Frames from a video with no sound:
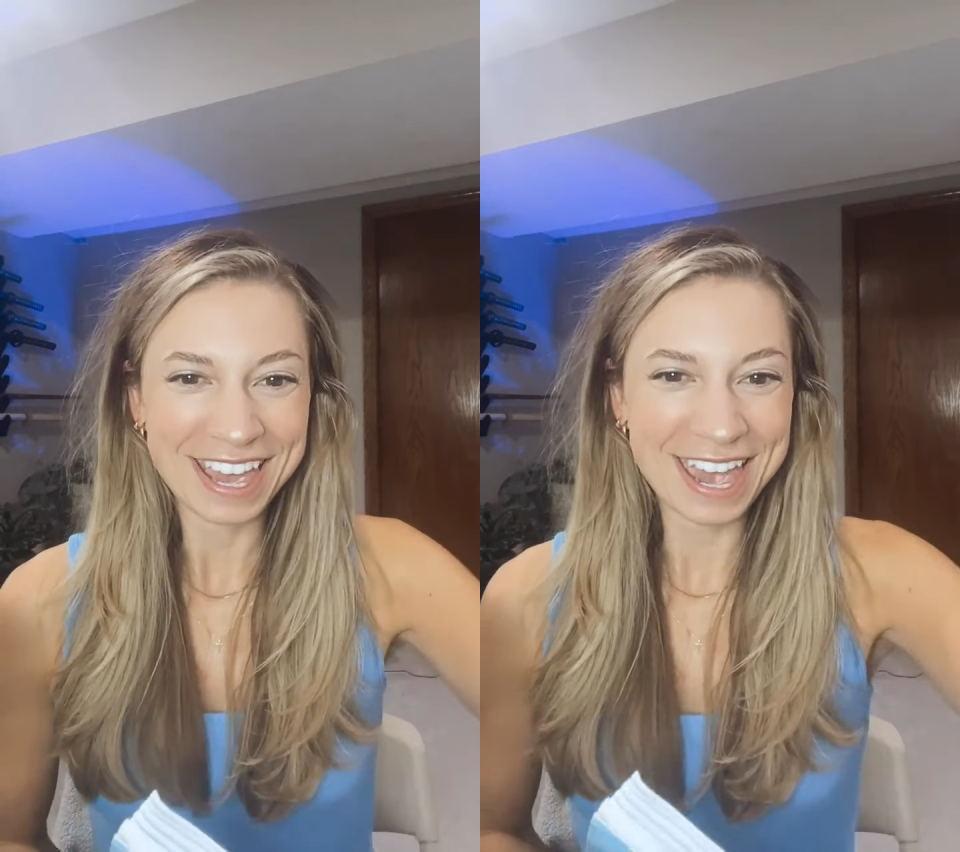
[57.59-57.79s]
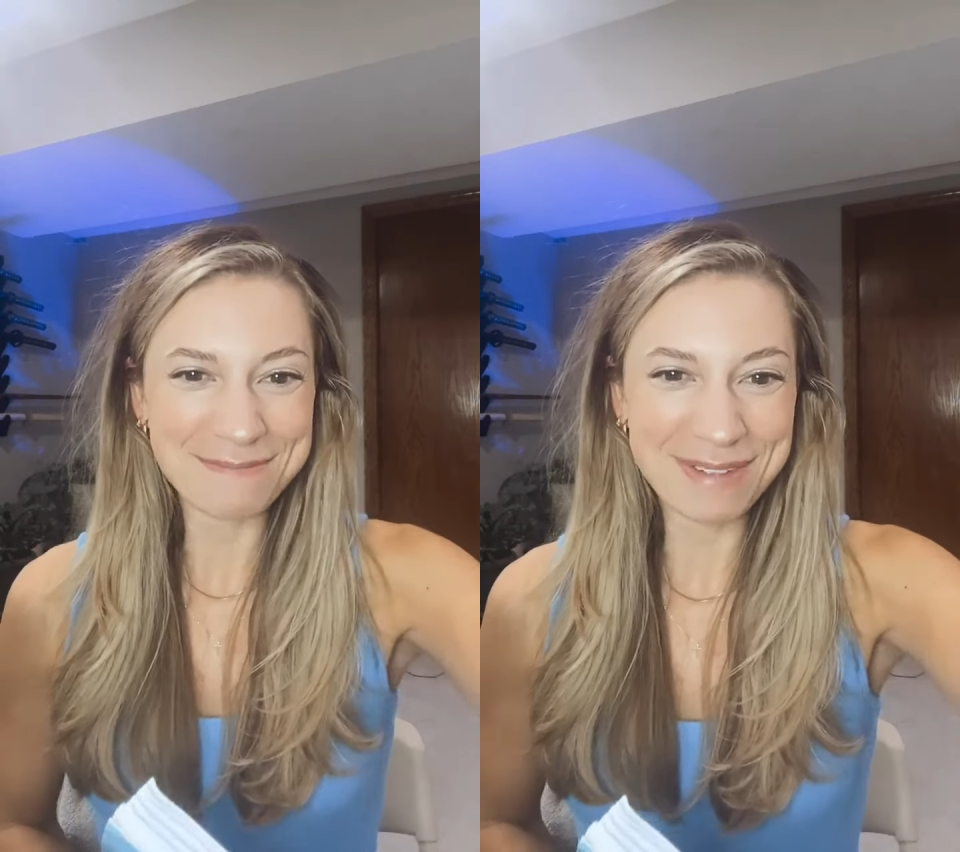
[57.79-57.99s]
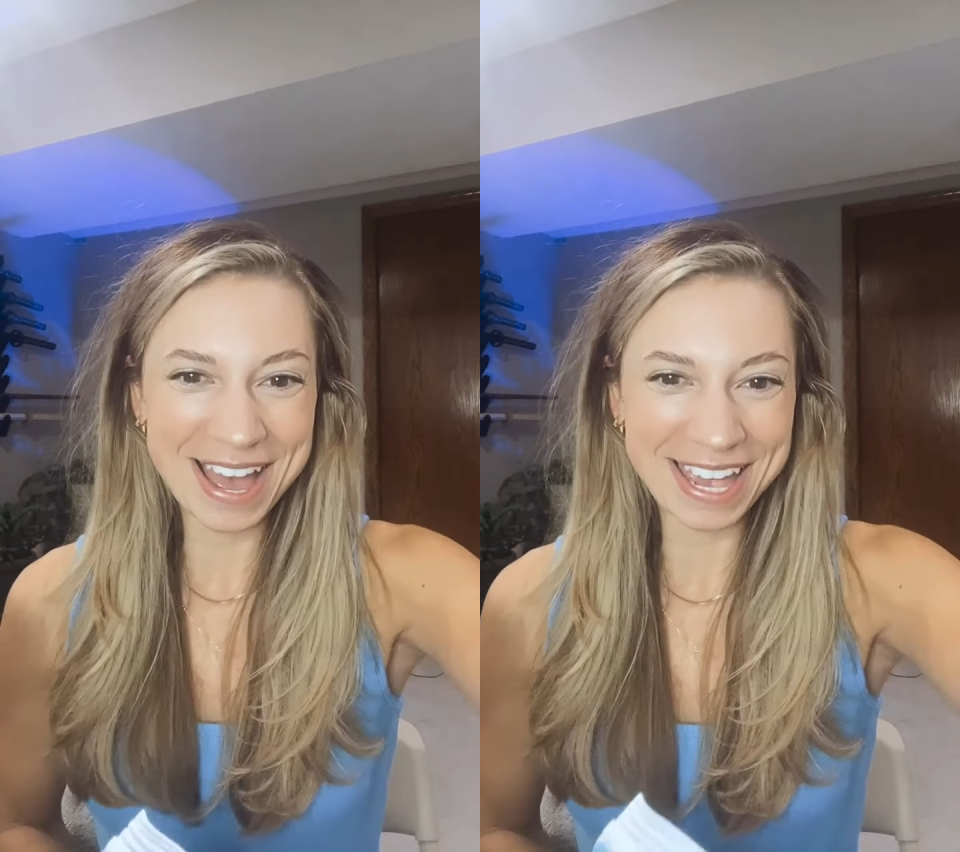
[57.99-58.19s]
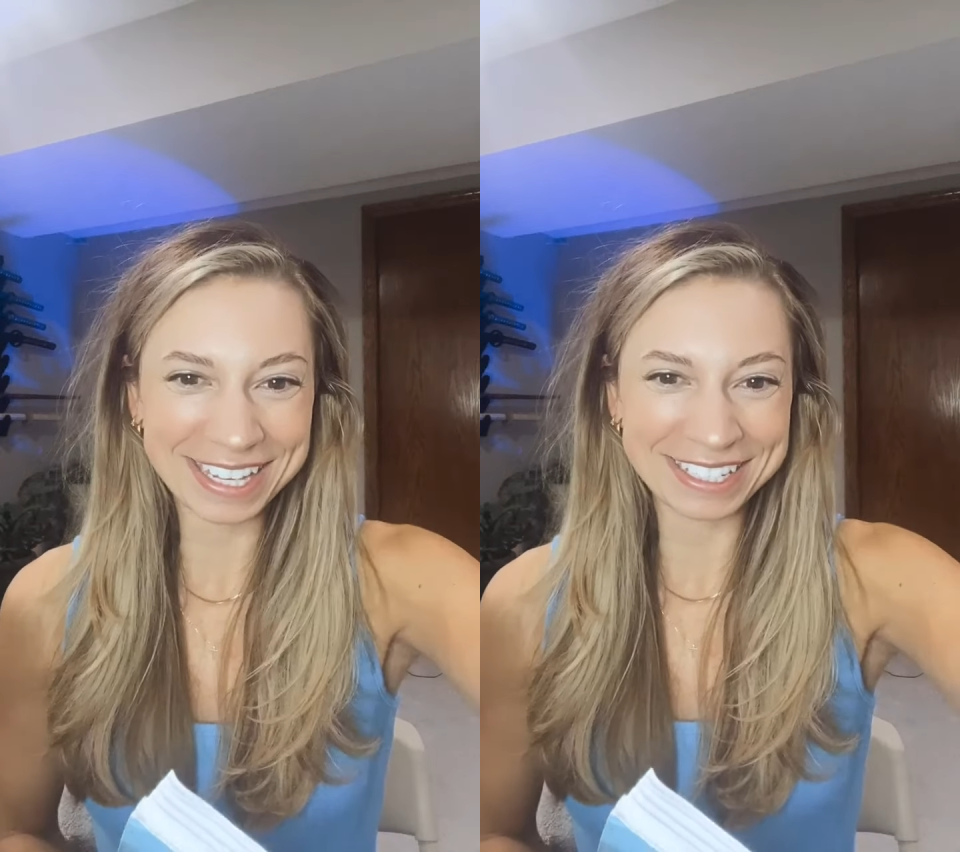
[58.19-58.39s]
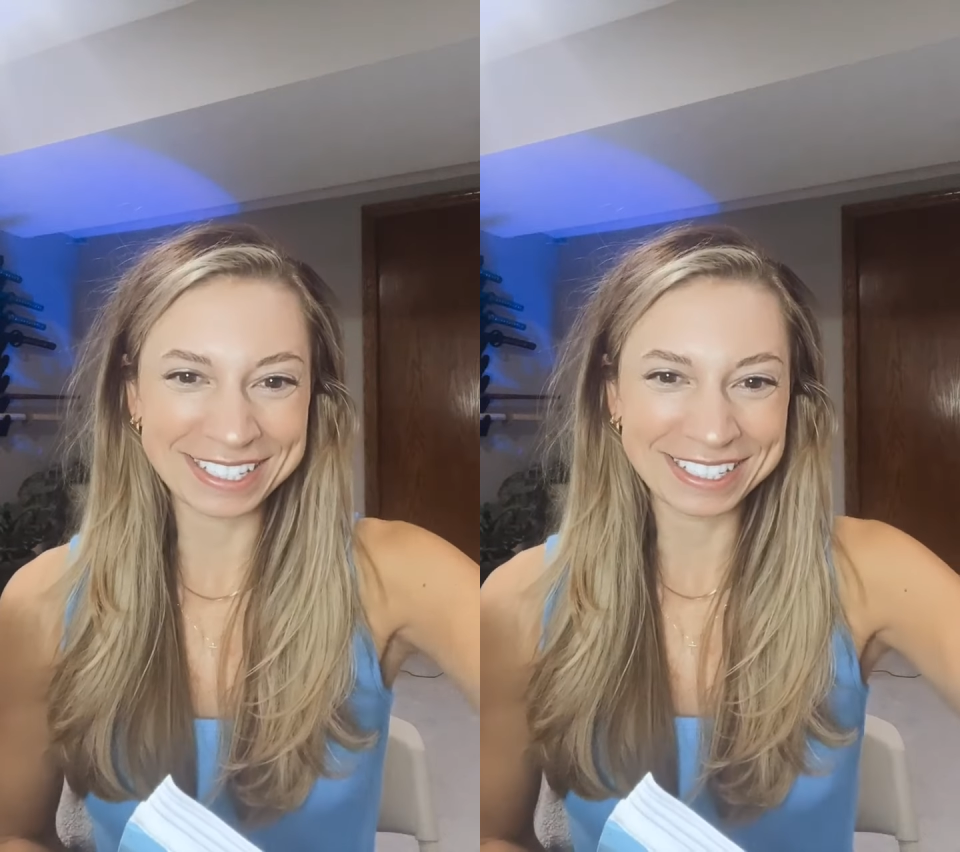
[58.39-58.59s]
hey
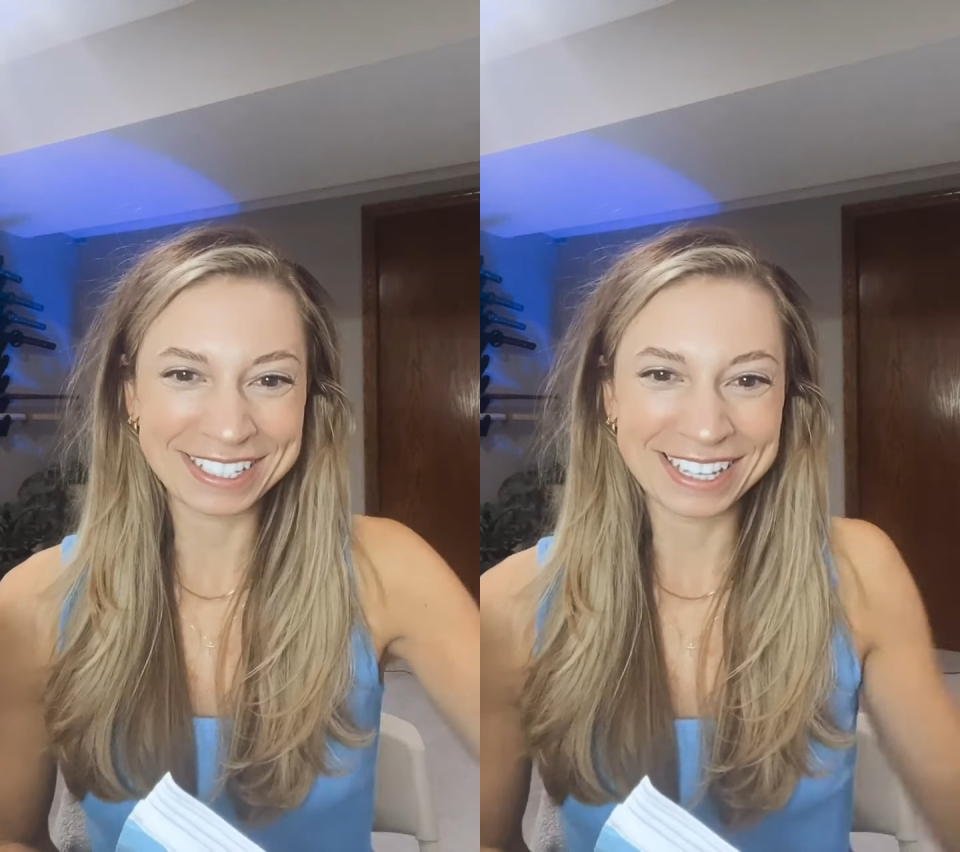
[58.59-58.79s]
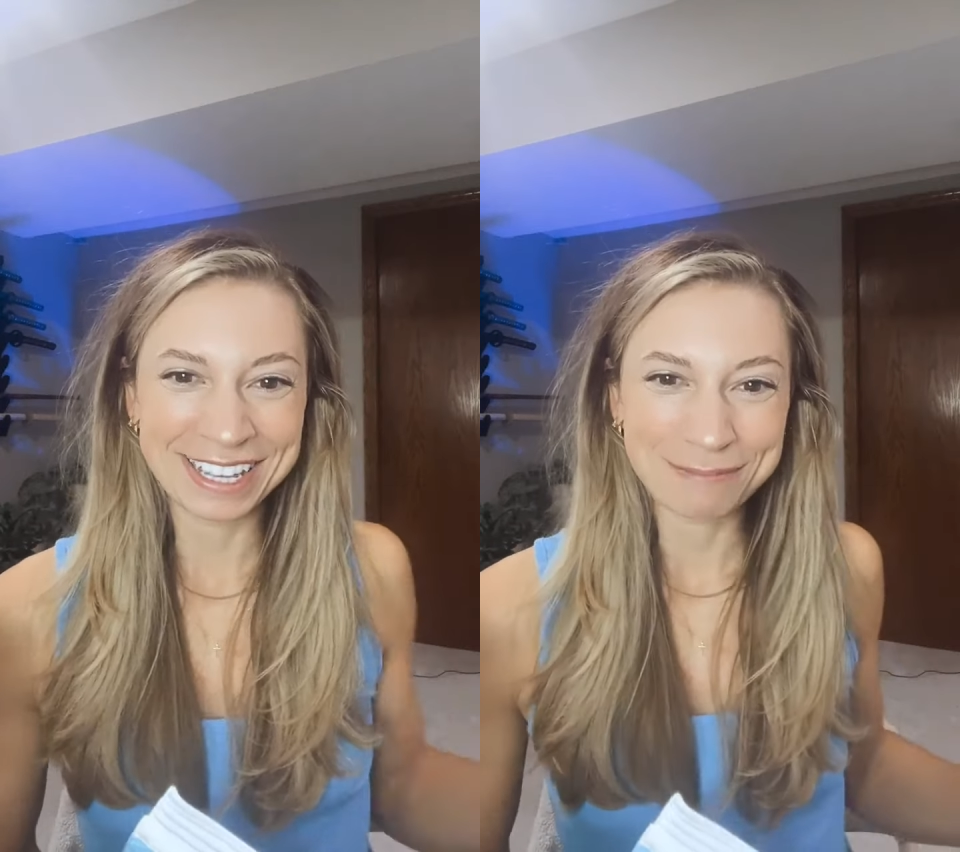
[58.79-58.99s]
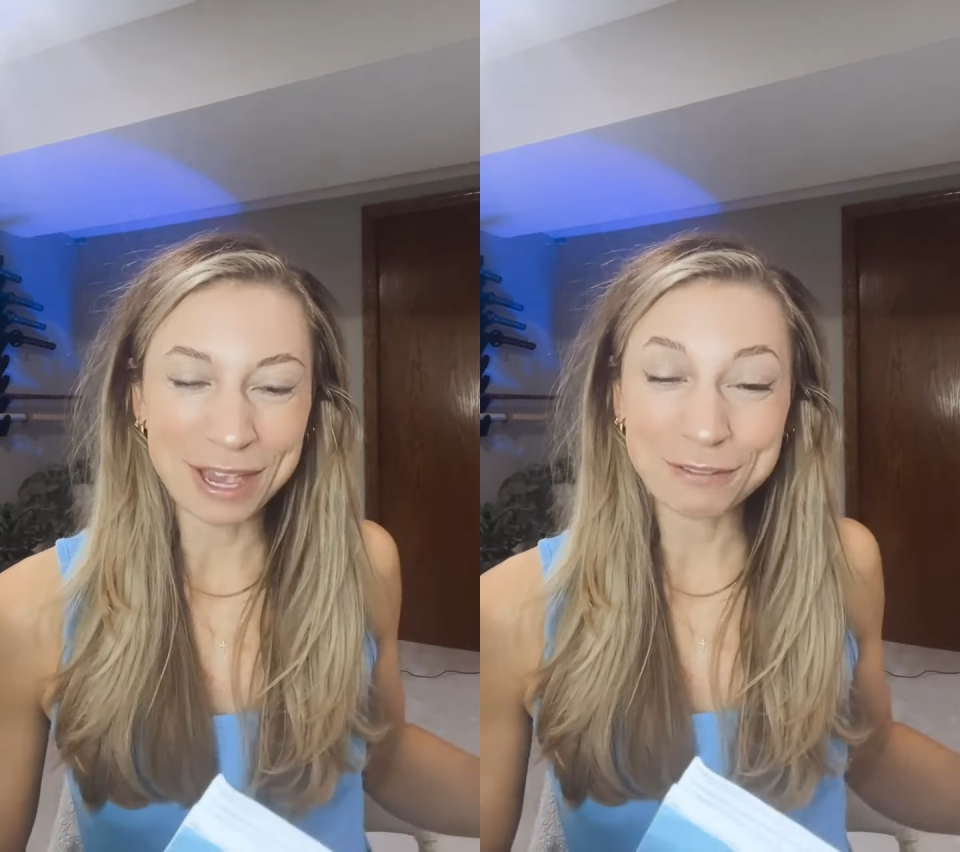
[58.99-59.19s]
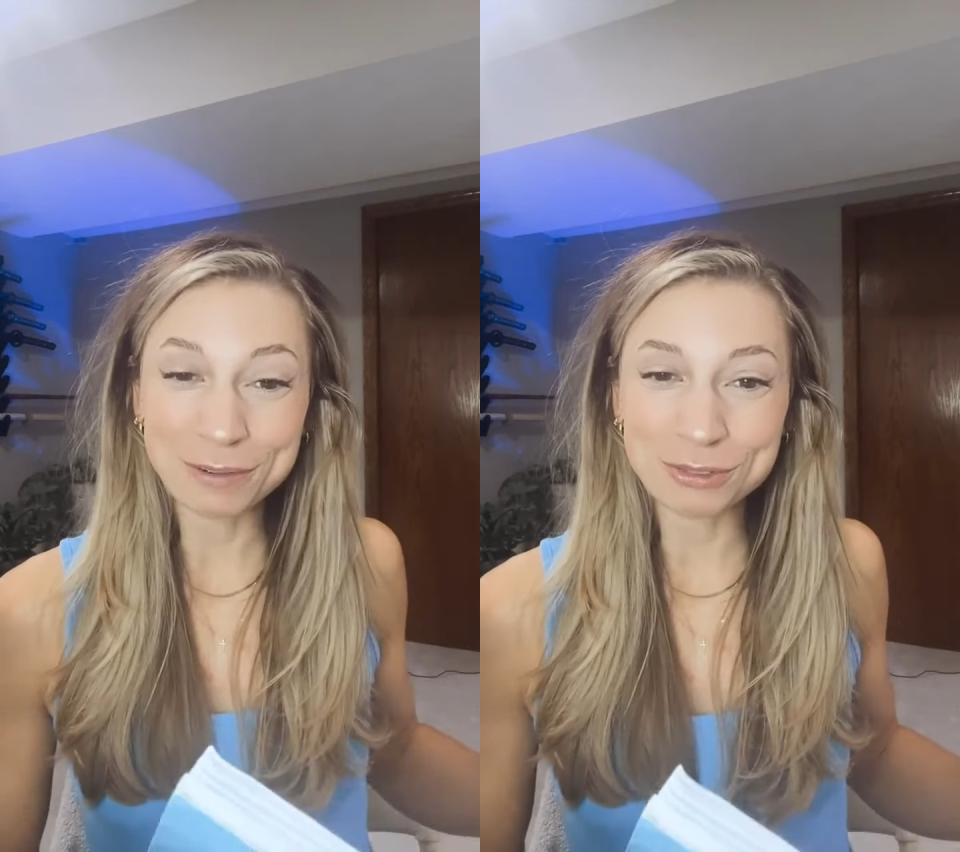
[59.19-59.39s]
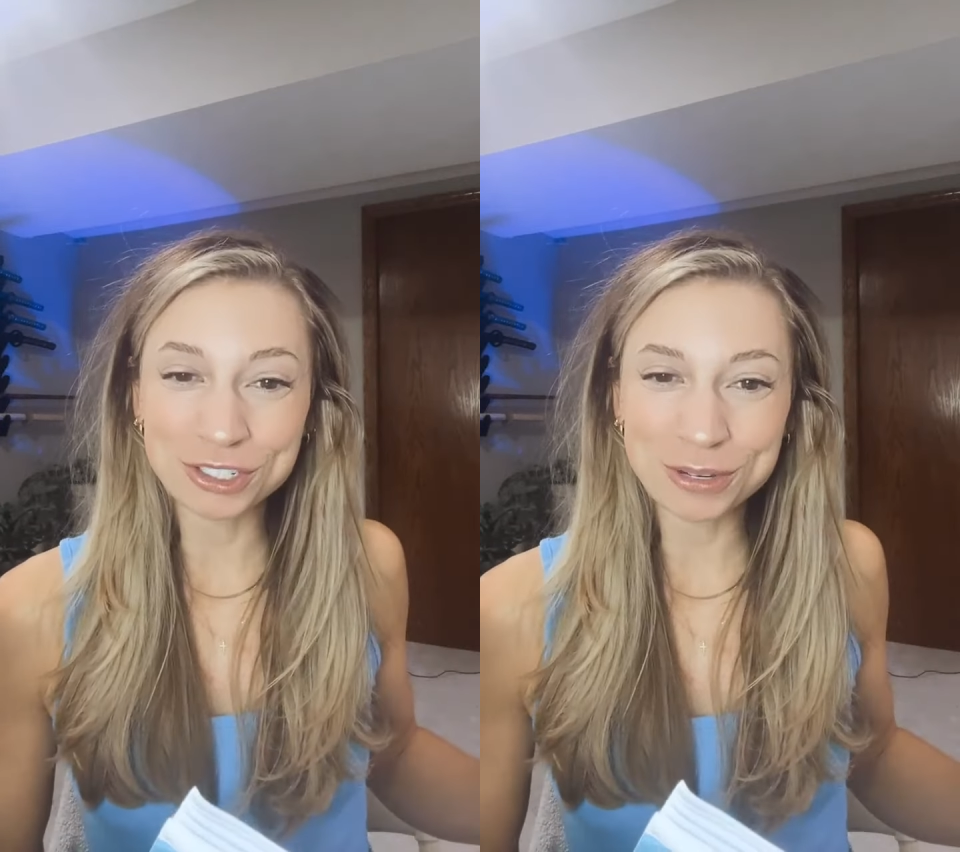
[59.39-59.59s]
Mike from